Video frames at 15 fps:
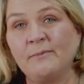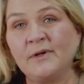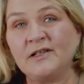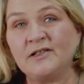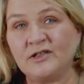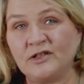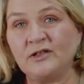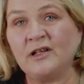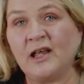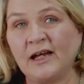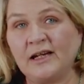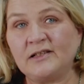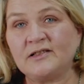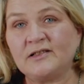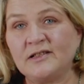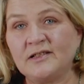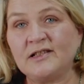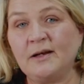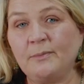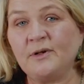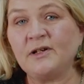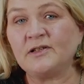He still likes to
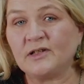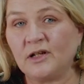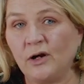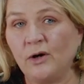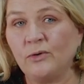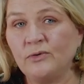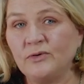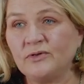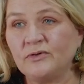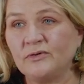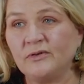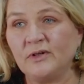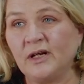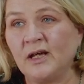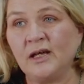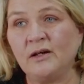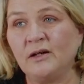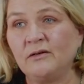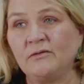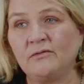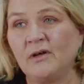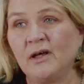sleep in his clothes.
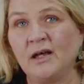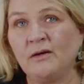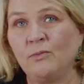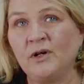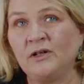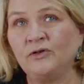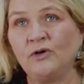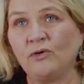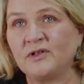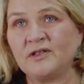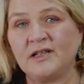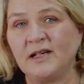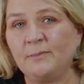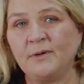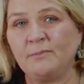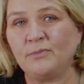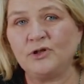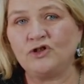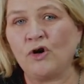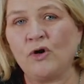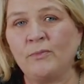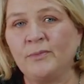He will not sleep in
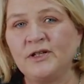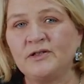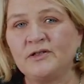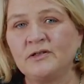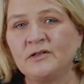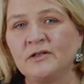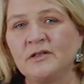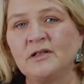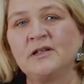pyjamas.